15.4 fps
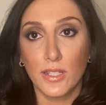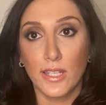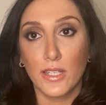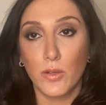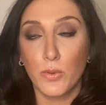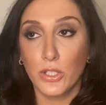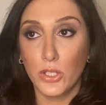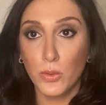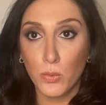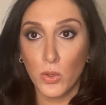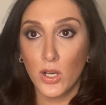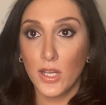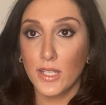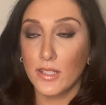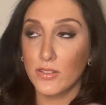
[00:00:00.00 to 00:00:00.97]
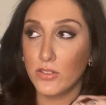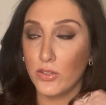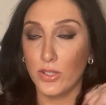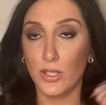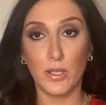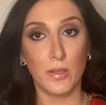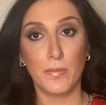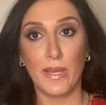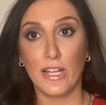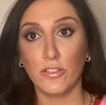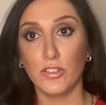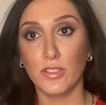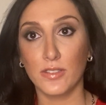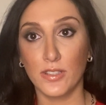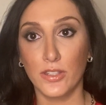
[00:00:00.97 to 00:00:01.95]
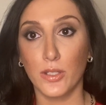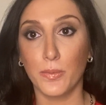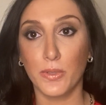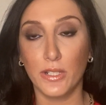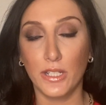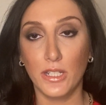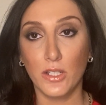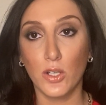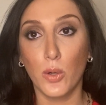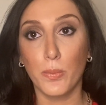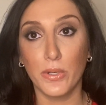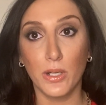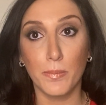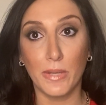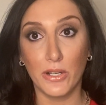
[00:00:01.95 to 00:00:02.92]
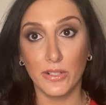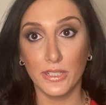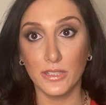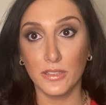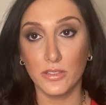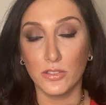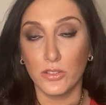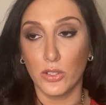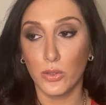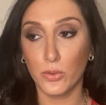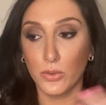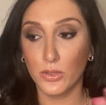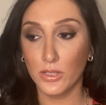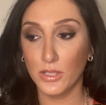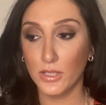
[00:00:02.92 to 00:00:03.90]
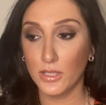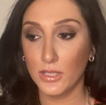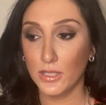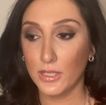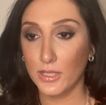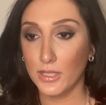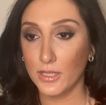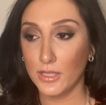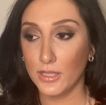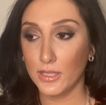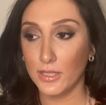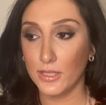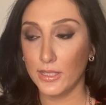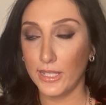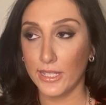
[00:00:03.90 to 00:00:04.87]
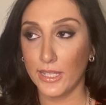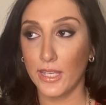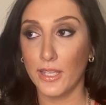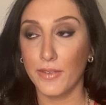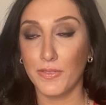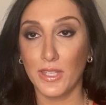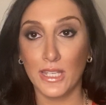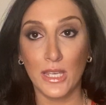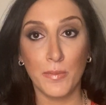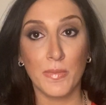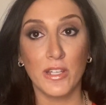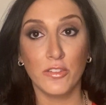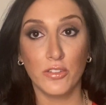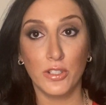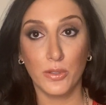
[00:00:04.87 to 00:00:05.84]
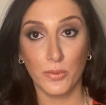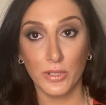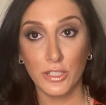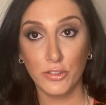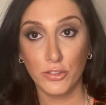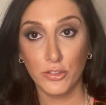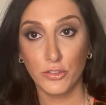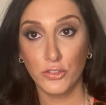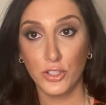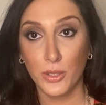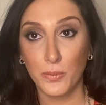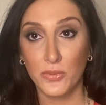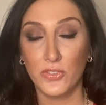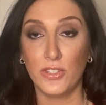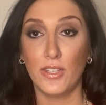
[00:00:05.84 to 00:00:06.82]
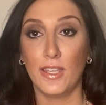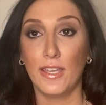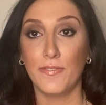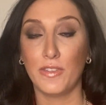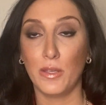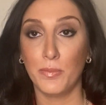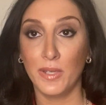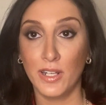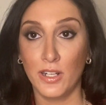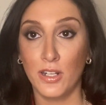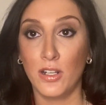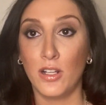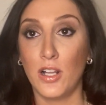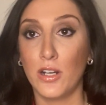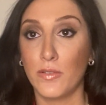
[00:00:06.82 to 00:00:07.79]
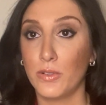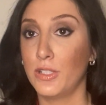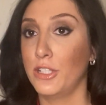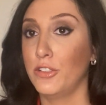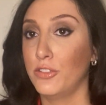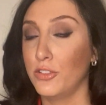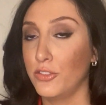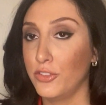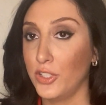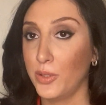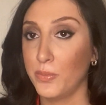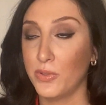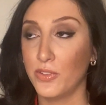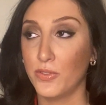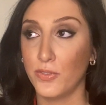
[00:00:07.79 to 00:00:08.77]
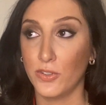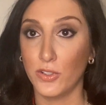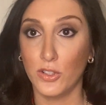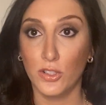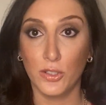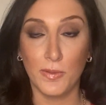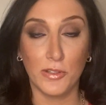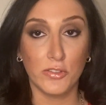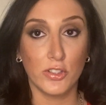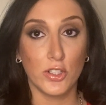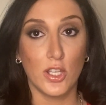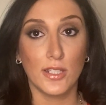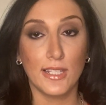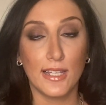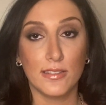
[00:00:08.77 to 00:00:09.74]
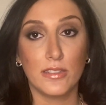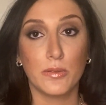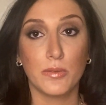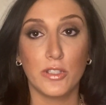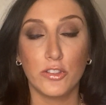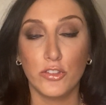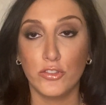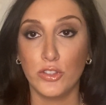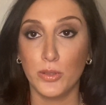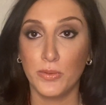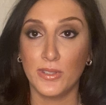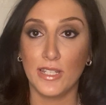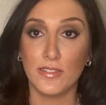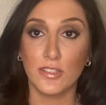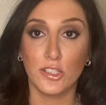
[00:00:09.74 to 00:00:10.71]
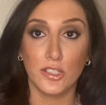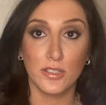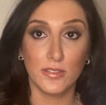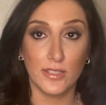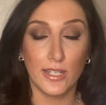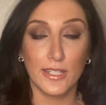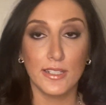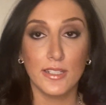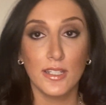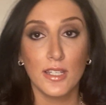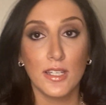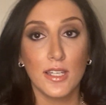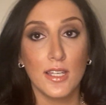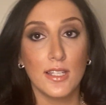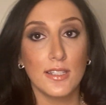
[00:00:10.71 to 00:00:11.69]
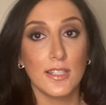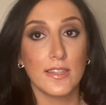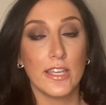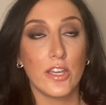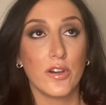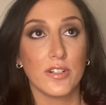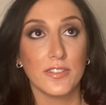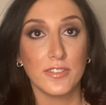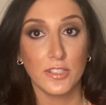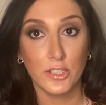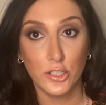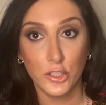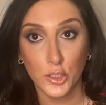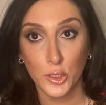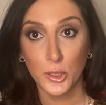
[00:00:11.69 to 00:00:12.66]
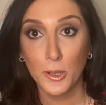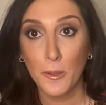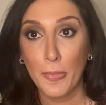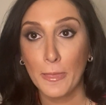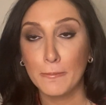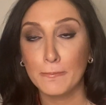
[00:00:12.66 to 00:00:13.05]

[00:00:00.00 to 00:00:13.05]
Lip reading: like what you want, and so it matches, and they're pretty open about it. So like if they keep mentioning relationships, if they've been in a lot of relationships, especially long lasting relationships, that's a good sign that they are secure.